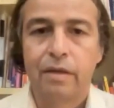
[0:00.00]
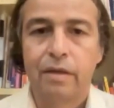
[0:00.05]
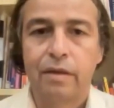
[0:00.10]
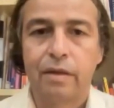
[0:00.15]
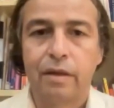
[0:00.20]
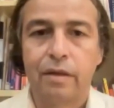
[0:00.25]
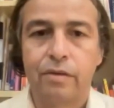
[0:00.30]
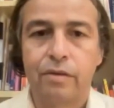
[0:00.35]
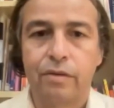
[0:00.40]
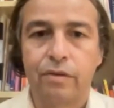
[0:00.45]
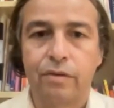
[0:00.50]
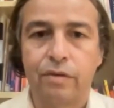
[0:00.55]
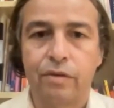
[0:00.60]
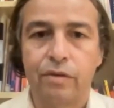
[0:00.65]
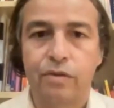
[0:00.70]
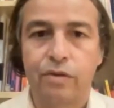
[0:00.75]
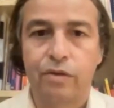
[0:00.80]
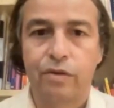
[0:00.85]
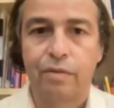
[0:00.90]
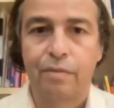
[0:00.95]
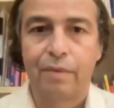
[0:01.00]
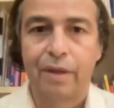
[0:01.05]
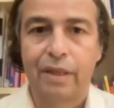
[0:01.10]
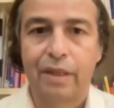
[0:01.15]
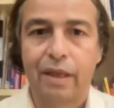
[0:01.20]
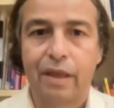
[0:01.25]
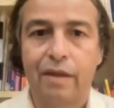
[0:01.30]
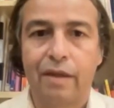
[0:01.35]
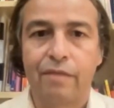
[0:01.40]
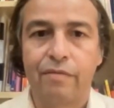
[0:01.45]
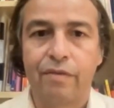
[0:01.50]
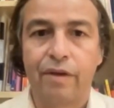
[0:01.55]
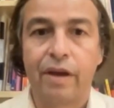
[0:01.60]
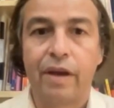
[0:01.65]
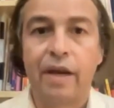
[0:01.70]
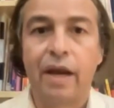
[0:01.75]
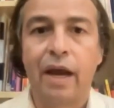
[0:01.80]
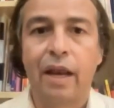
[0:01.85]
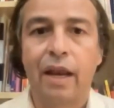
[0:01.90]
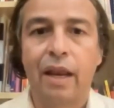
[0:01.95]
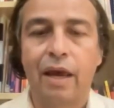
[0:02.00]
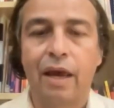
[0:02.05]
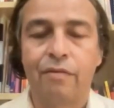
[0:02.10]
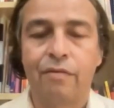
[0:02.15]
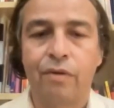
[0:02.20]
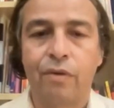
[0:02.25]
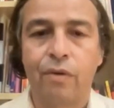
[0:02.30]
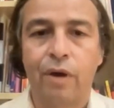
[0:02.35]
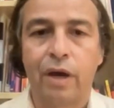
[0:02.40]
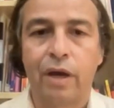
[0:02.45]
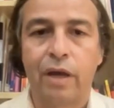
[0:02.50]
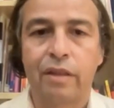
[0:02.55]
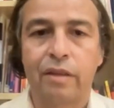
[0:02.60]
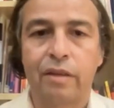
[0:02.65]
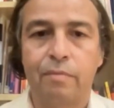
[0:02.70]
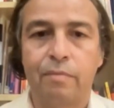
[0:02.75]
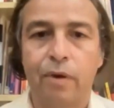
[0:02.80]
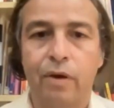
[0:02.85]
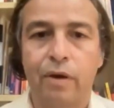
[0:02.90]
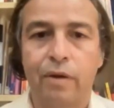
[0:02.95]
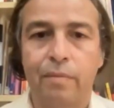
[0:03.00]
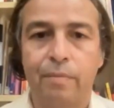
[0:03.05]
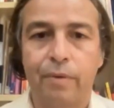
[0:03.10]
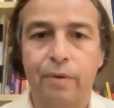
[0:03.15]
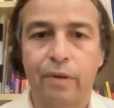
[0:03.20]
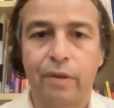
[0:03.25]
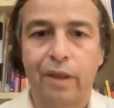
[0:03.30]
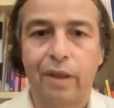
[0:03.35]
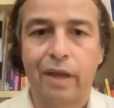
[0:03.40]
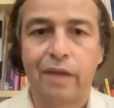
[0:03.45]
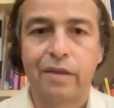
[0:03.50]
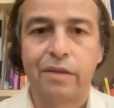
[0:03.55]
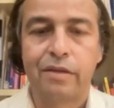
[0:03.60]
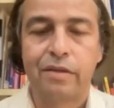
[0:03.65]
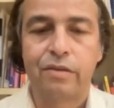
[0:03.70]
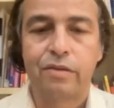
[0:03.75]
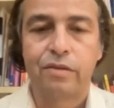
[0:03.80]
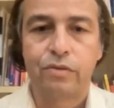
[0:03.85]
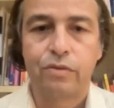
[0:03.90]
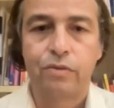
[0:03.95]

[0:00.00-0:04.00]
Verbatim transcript: the Johnson Johnson maintain very high level antibody protections